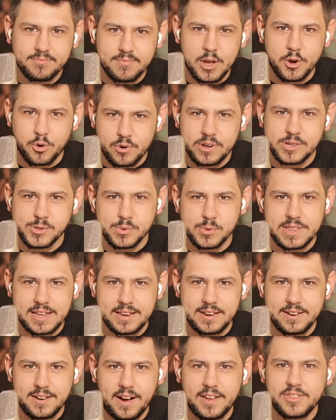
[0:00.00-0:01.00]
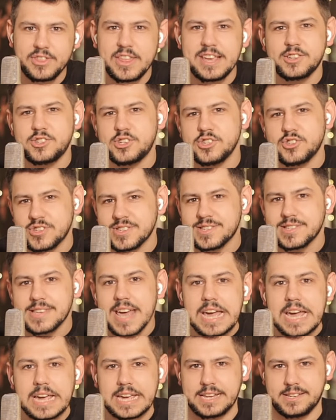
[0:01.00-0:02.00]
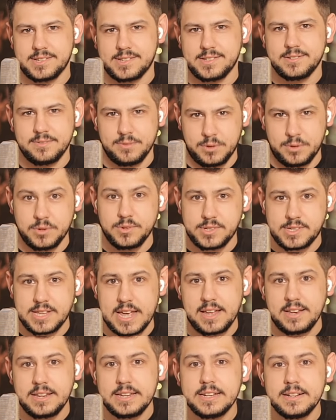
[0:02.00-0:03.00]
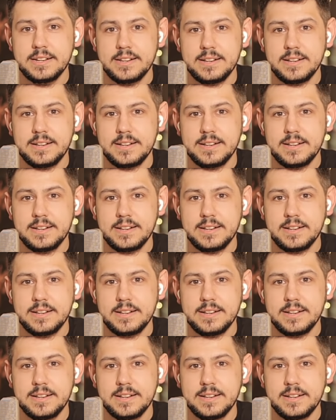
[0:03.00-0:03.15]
agrees with it. I think she's just saying it. Do you understand?